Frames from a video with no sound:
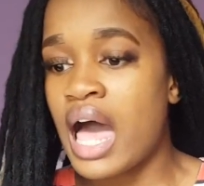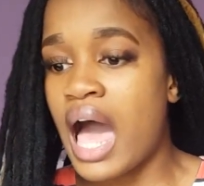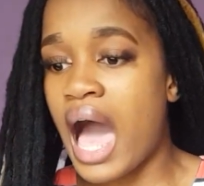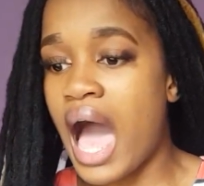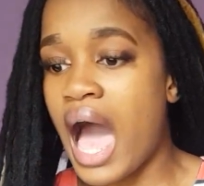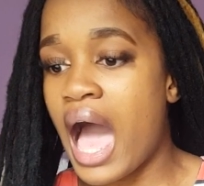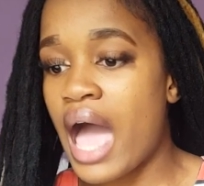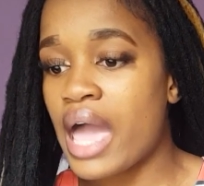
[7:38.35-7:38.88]

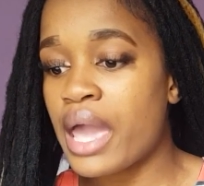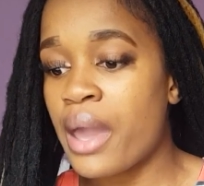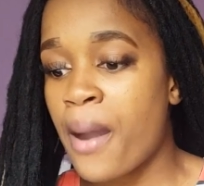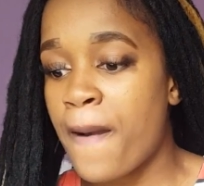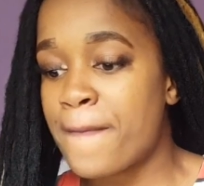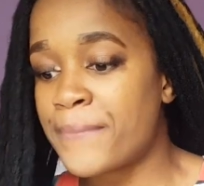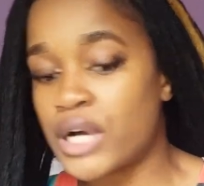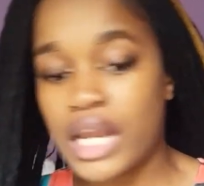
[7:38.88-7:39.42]
I
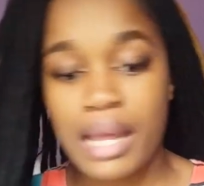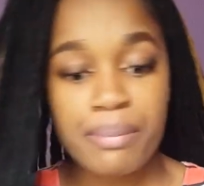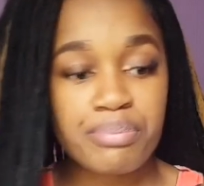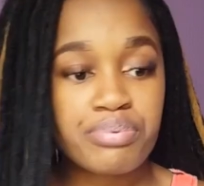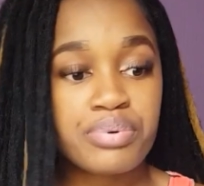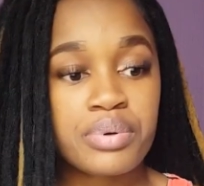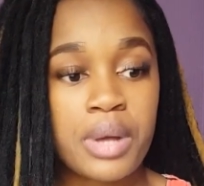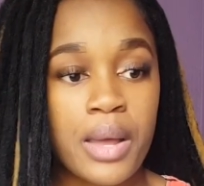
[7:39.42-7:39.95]
pull up
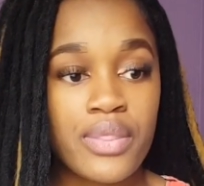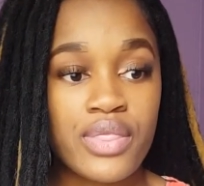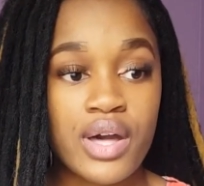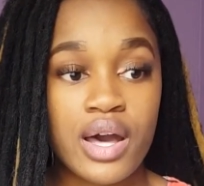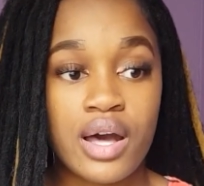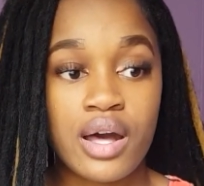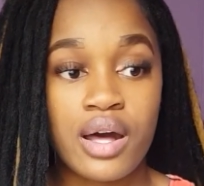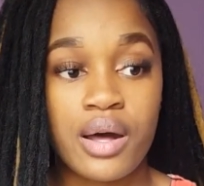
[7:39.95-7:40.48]

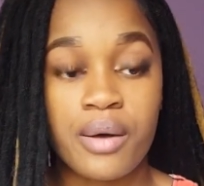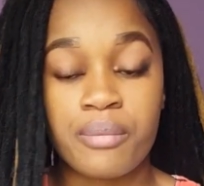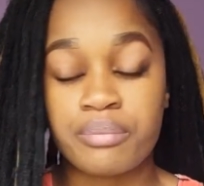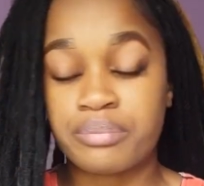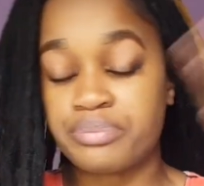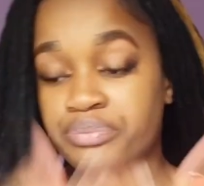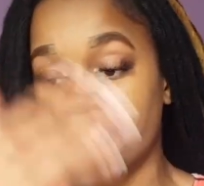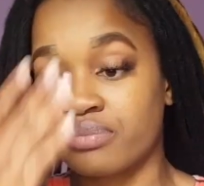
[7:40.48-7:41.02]
the
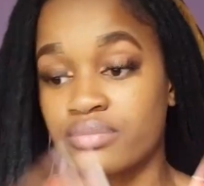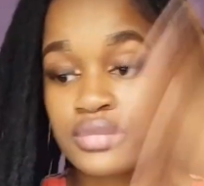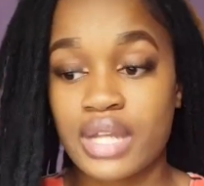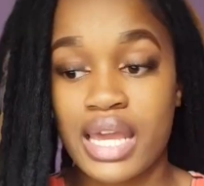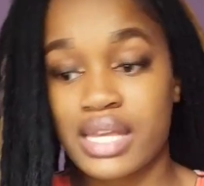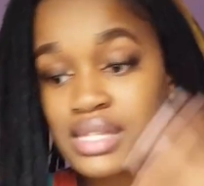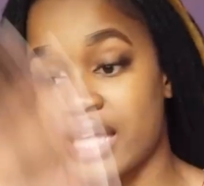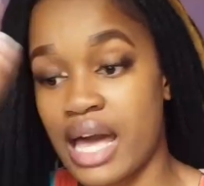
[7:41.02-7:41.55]

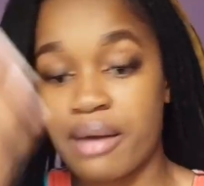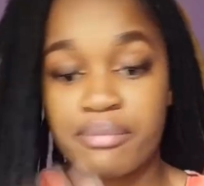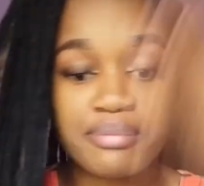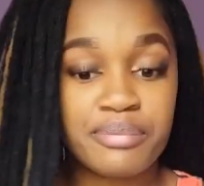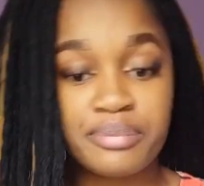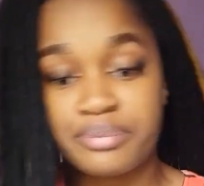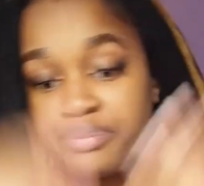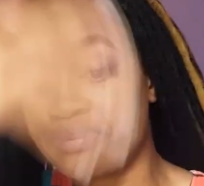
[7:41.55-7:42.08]

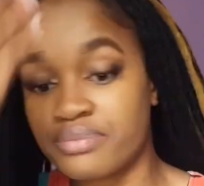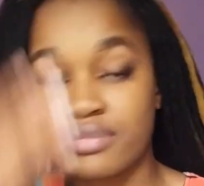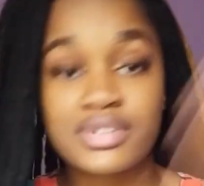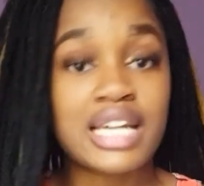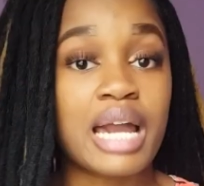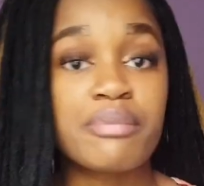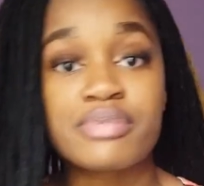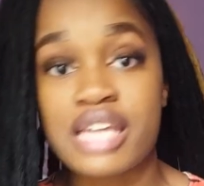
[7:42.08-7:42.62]
exam
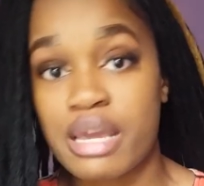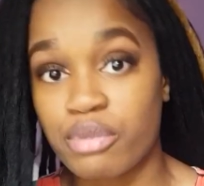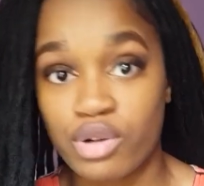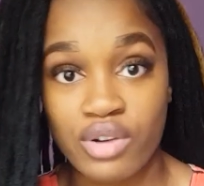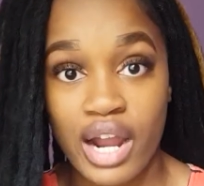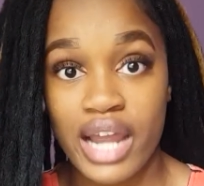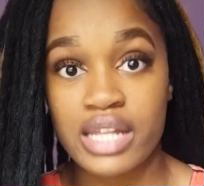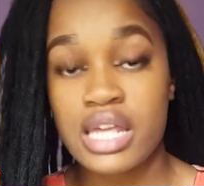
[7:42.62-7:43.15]
timetable,
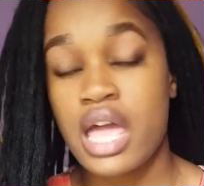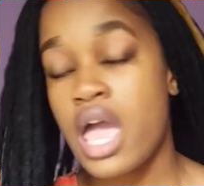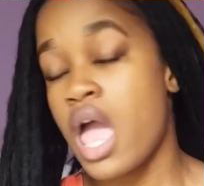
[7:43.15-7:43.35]
right?